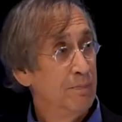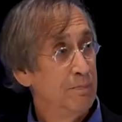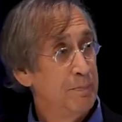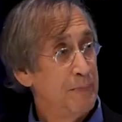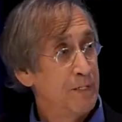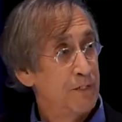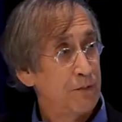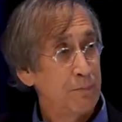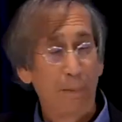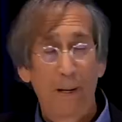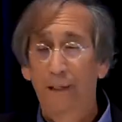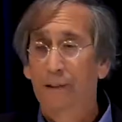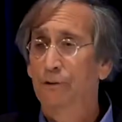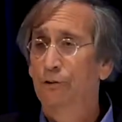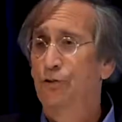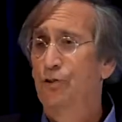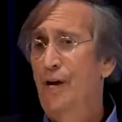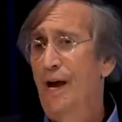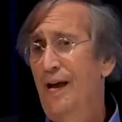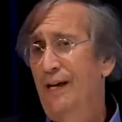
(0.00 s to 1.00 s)
miss
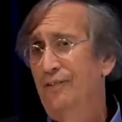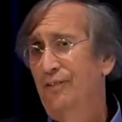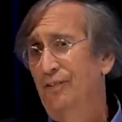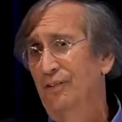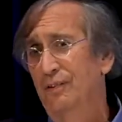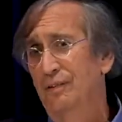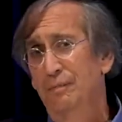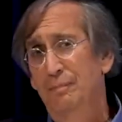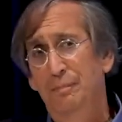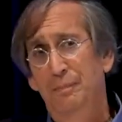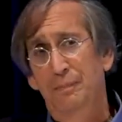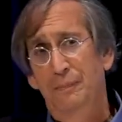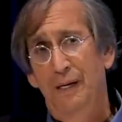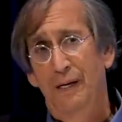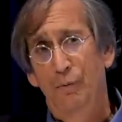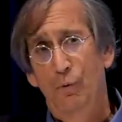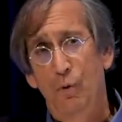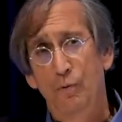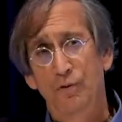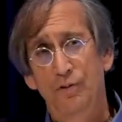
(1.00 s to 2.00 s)
Michael Jackson.
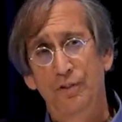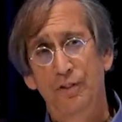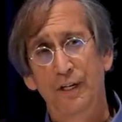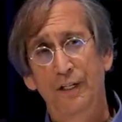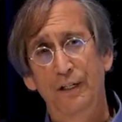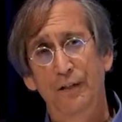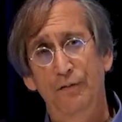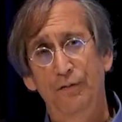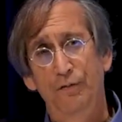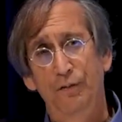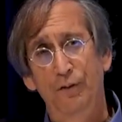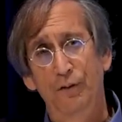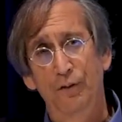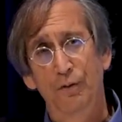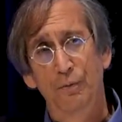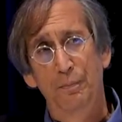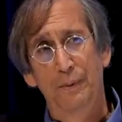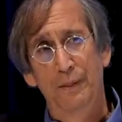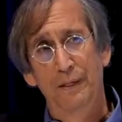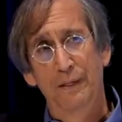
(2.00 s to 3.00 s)
I won't sing it for
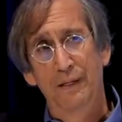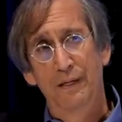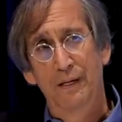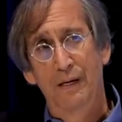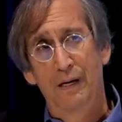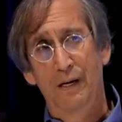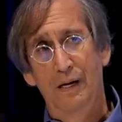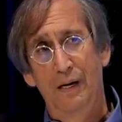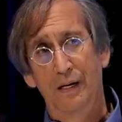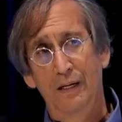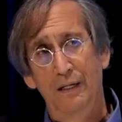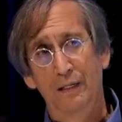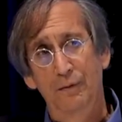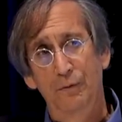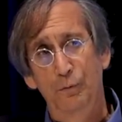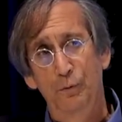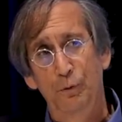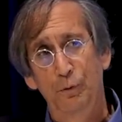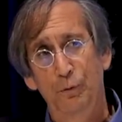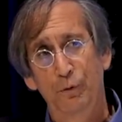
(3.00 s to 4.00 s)
you, but
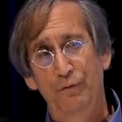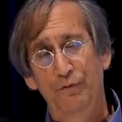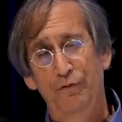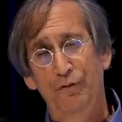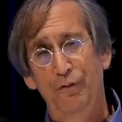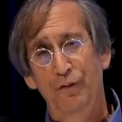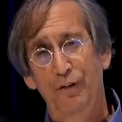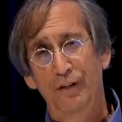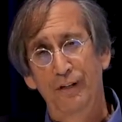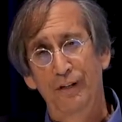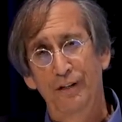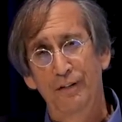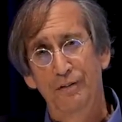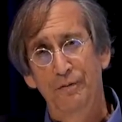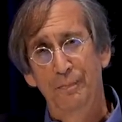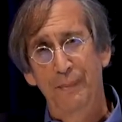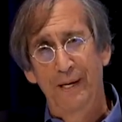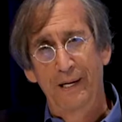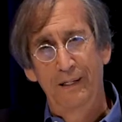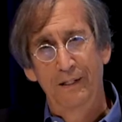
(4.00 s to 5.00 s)
I will refer to
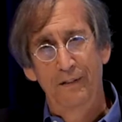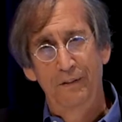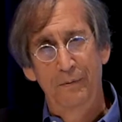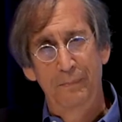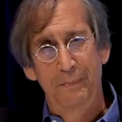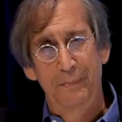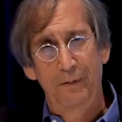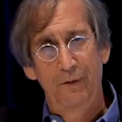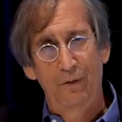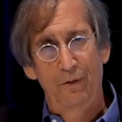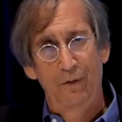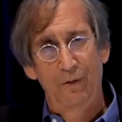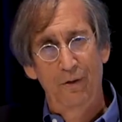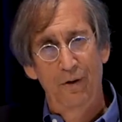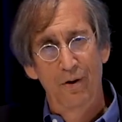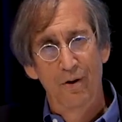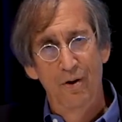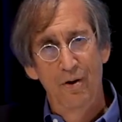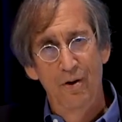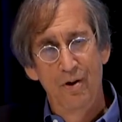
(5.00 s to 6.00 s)
his Man in the
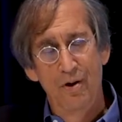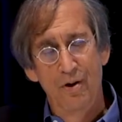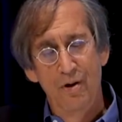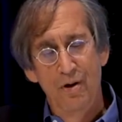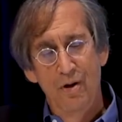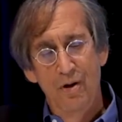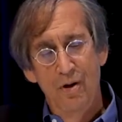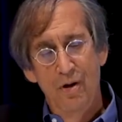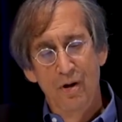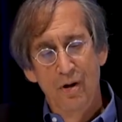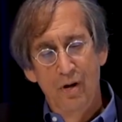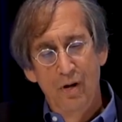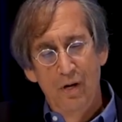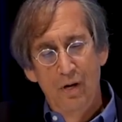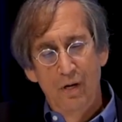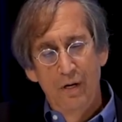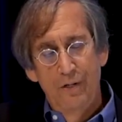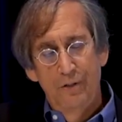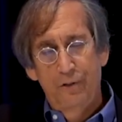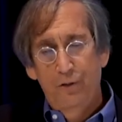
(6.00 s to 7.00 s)
Mirror
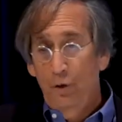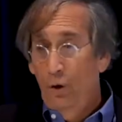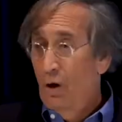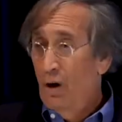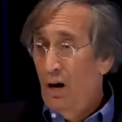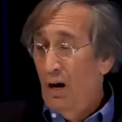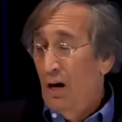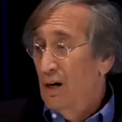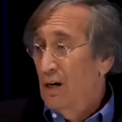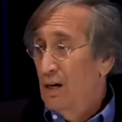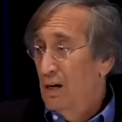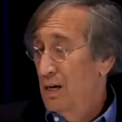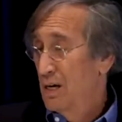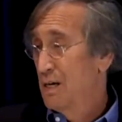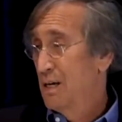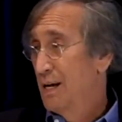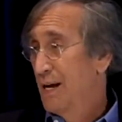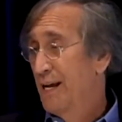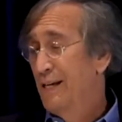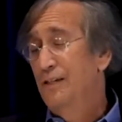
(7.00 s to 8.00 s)
song,
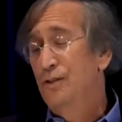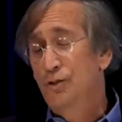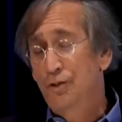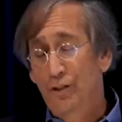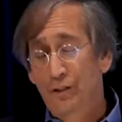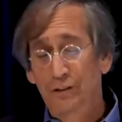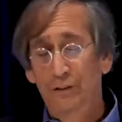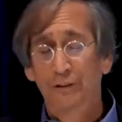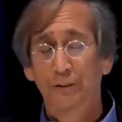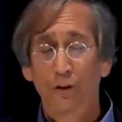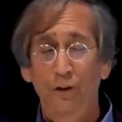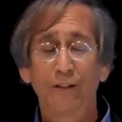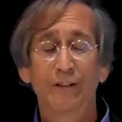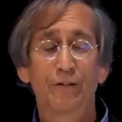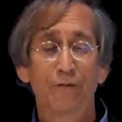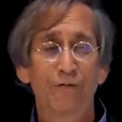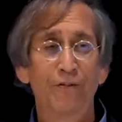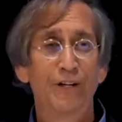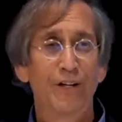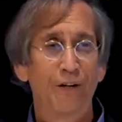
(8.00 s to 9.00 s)
and you should look at
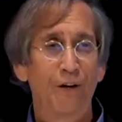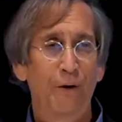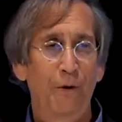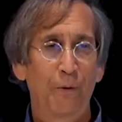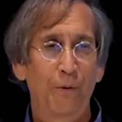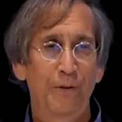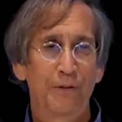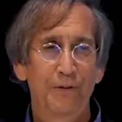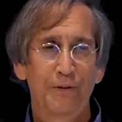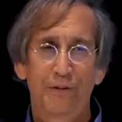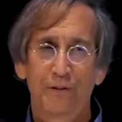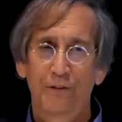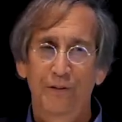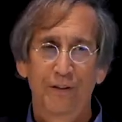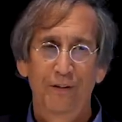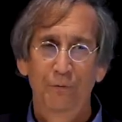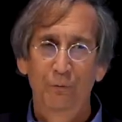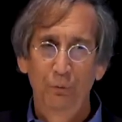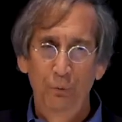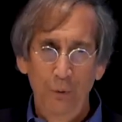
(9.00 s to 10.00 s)
the video.
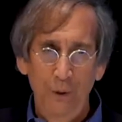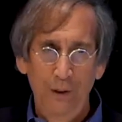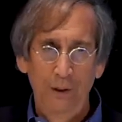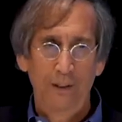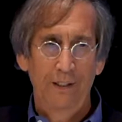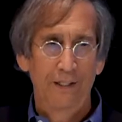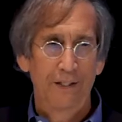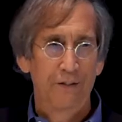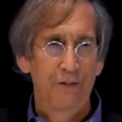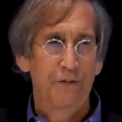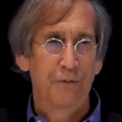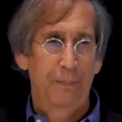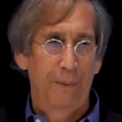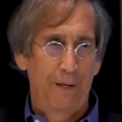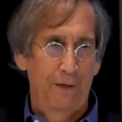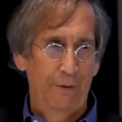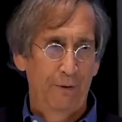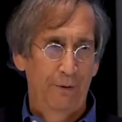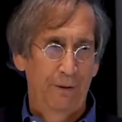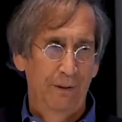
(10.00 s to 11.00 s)
It's really
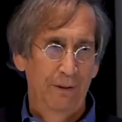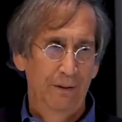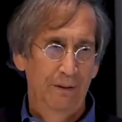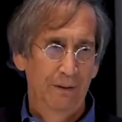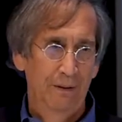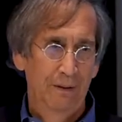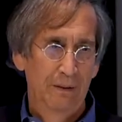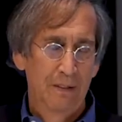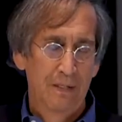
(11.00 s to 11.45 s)
inspiring.